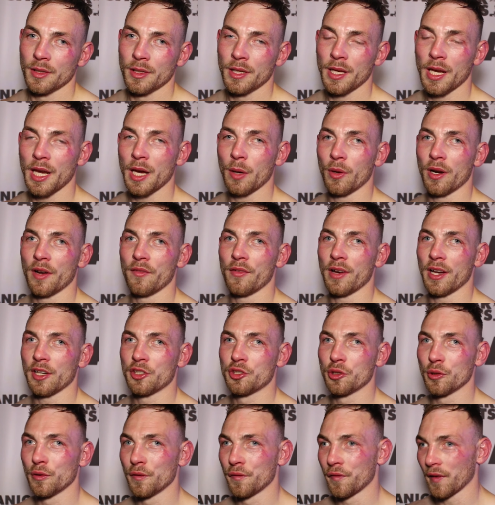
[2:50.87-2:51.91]
Yeah, well, I've
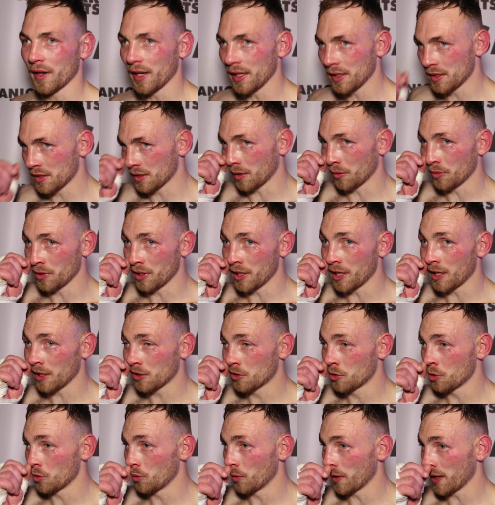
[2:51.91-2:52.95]
had two fights down here,
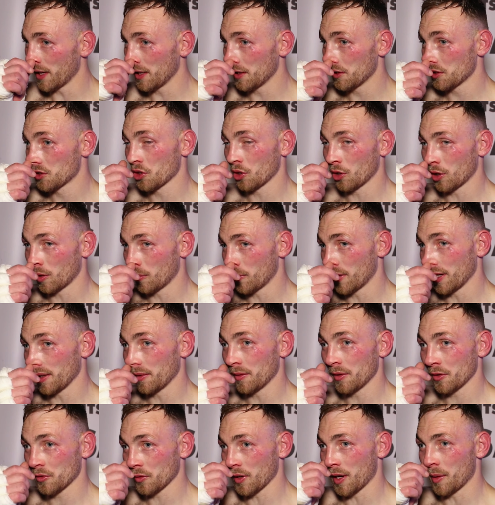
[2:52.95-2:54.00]
two wins, so I might
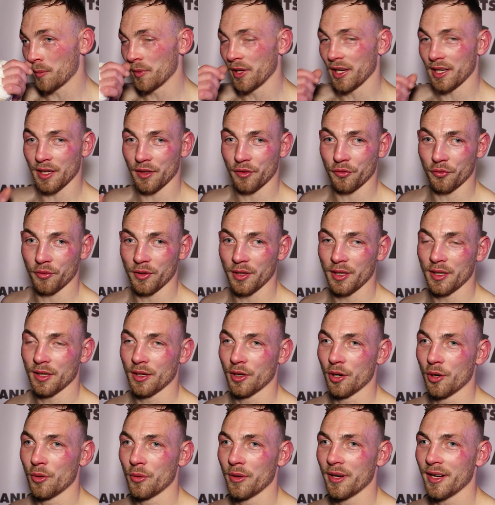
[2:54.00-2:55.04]
as well make it three, you
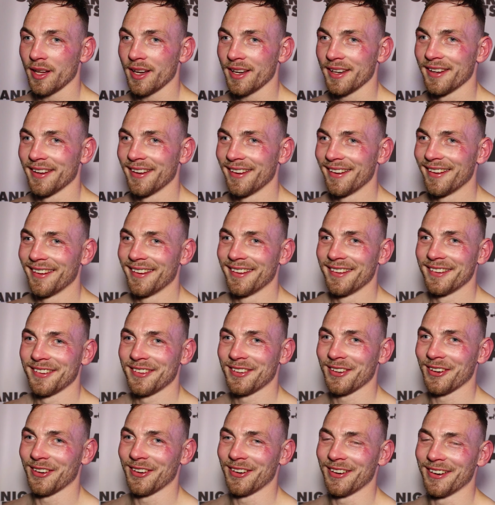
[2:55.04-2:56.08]
know, when I.
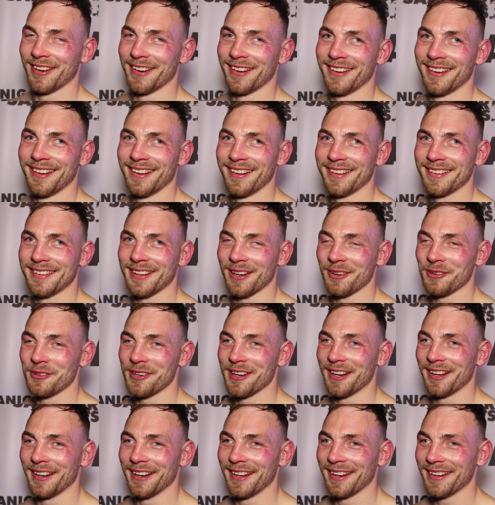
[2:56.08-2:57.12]
So, down
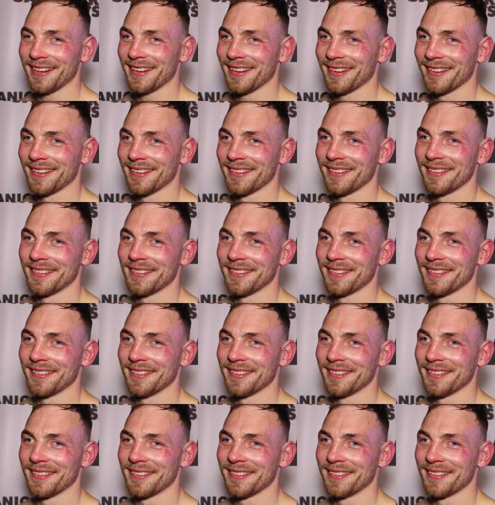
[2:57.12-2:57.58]
here, like.